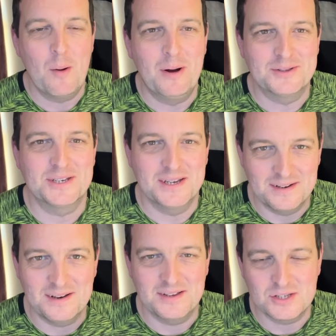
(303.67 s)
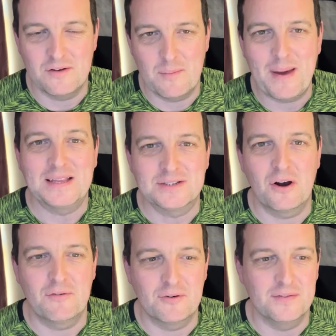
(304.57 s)
modern, sort of a better
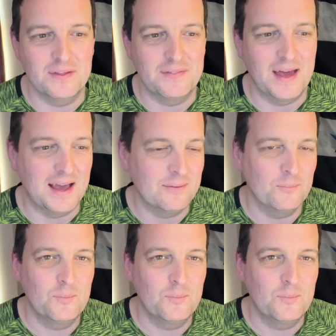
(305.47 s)
offering than that.